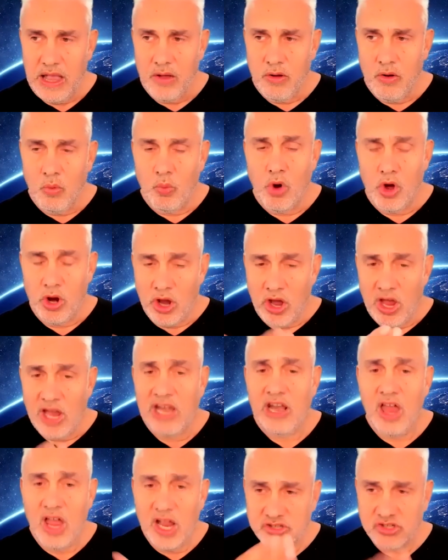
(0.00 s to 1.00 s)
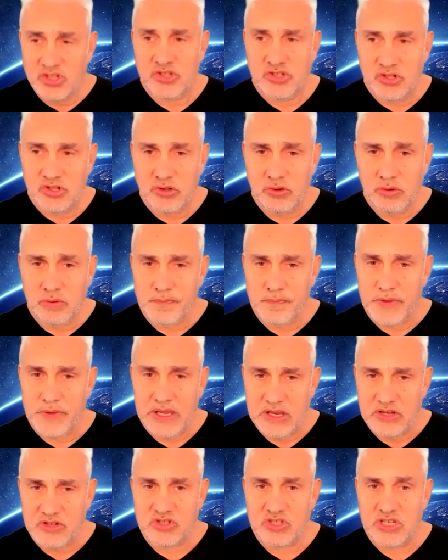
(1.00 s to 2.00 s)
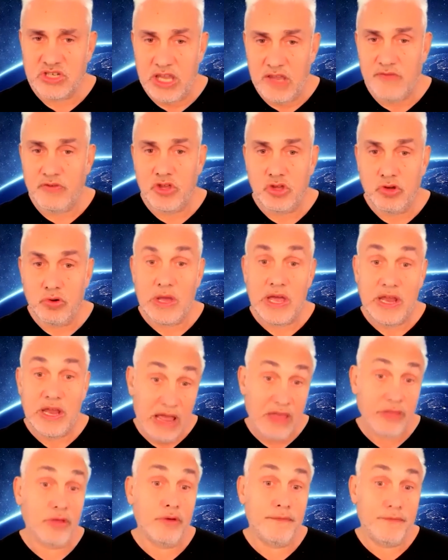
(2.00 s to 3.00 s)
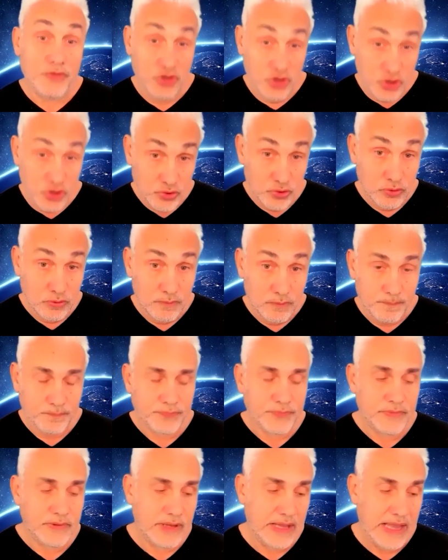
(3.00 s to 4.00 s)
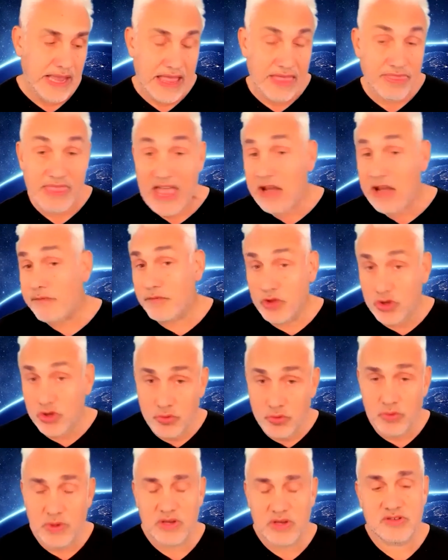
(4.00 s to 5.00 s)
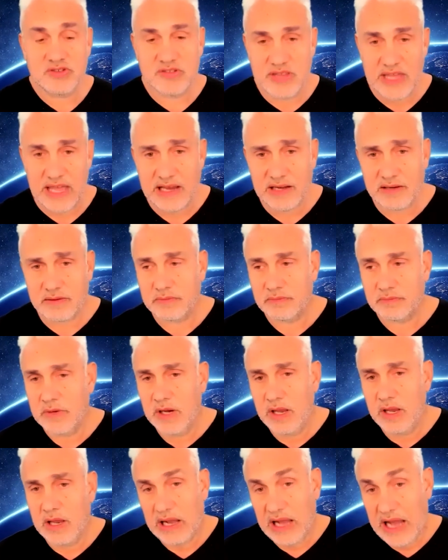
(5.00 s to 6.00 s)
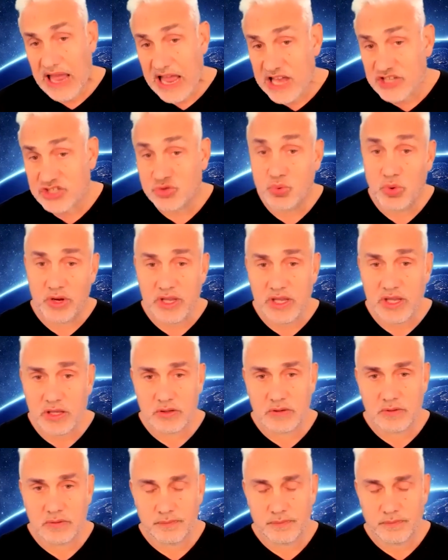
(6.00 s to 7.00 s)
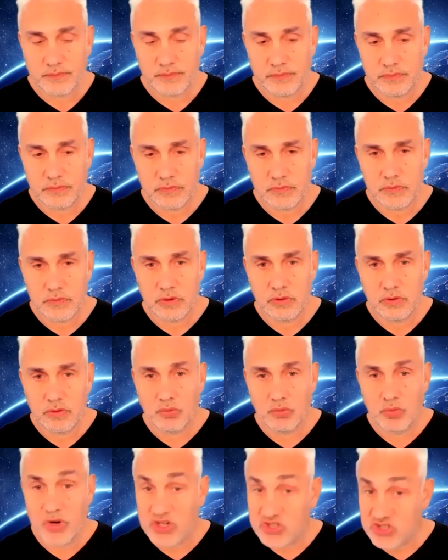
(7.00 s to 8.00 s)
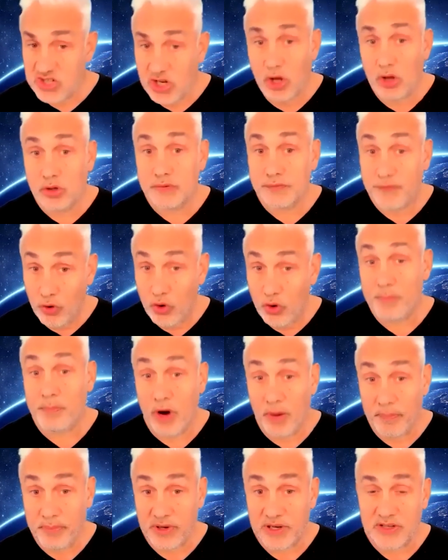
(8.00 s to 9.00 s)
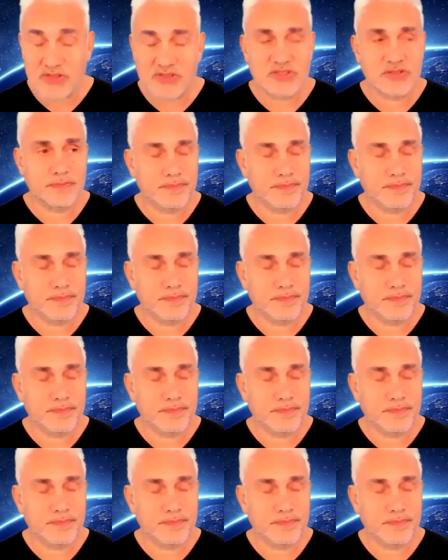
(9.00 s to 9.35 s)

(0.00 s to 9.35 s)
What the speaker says: What I'd like to do is give you another view. And that view is that last week we sold 4 properties.